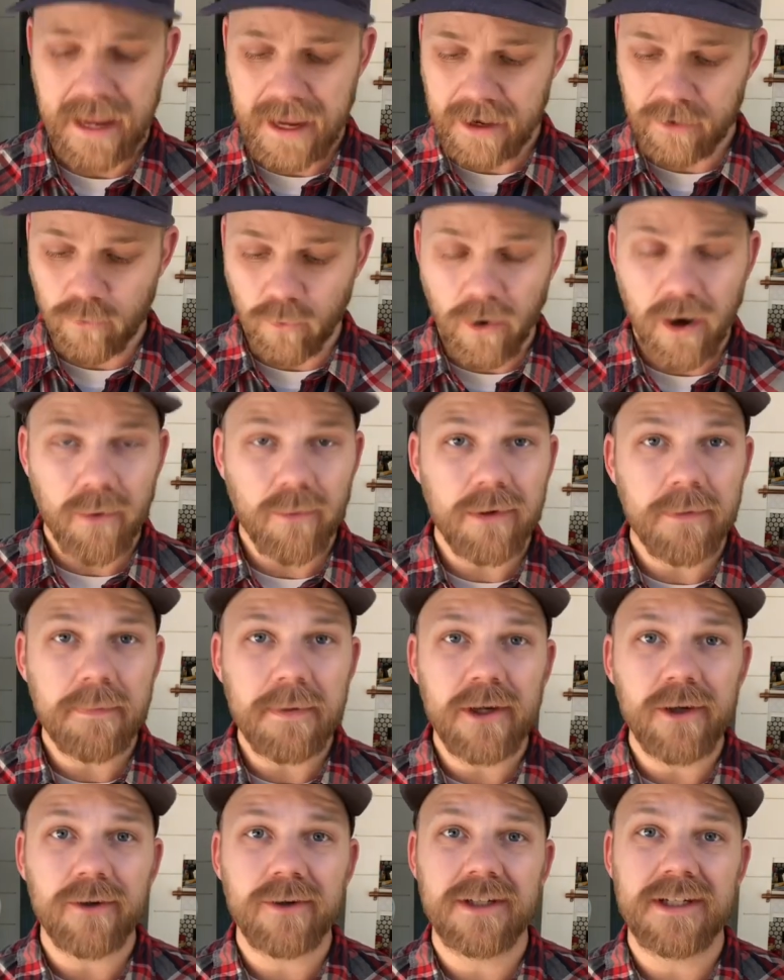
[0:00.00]
And what would
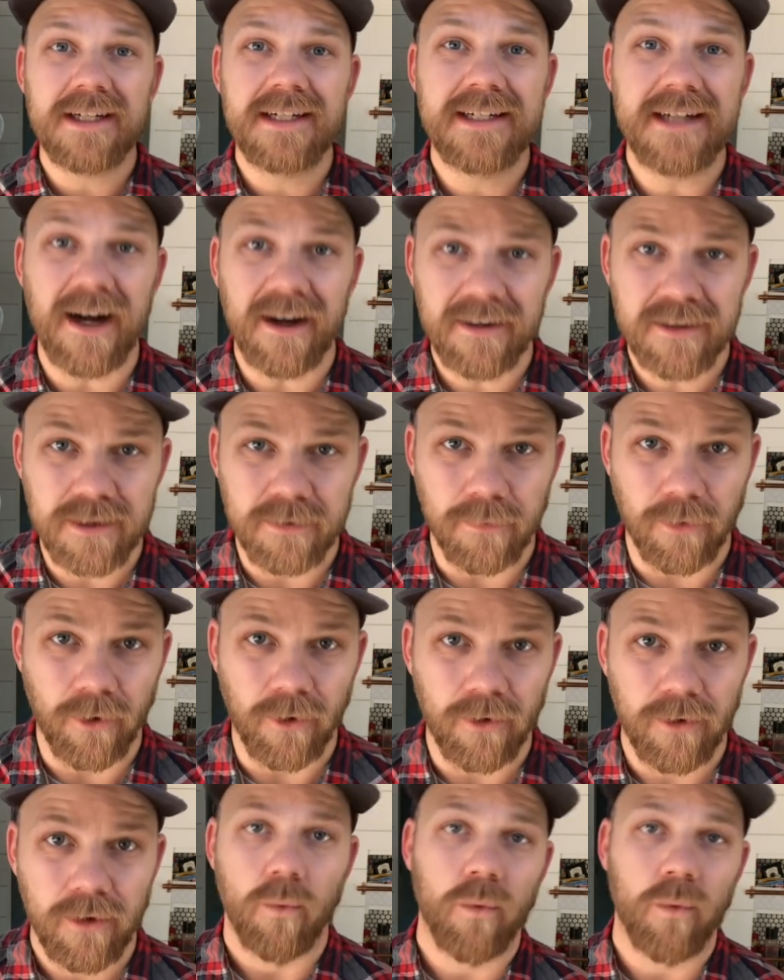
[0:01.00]
be your deductible?